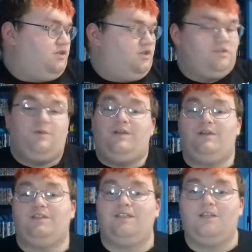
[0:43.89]
Because I went
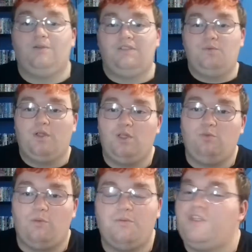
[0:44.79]
out yesterday to go see Wonder
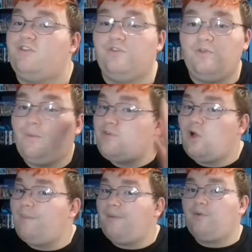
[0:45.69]
Woman, but this review is
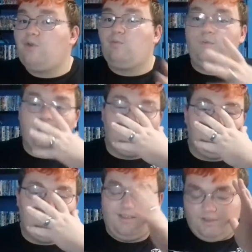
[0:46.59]
not about Wonder Woman.
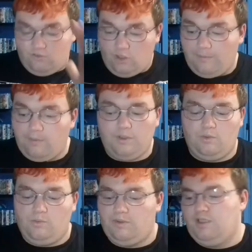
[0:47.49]
This is not about
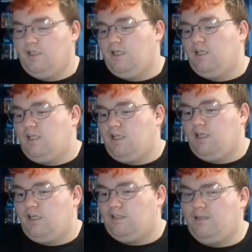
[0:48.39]
Wonder Woman.
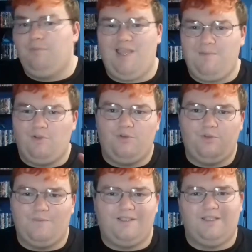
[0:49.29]
There may be a
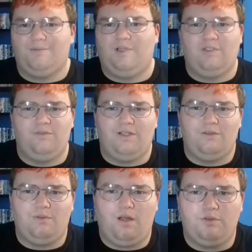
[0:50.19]
review about that, but I don't think
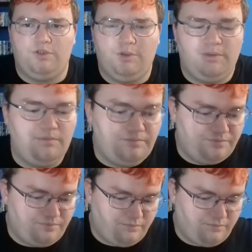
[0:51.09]
I'll do one.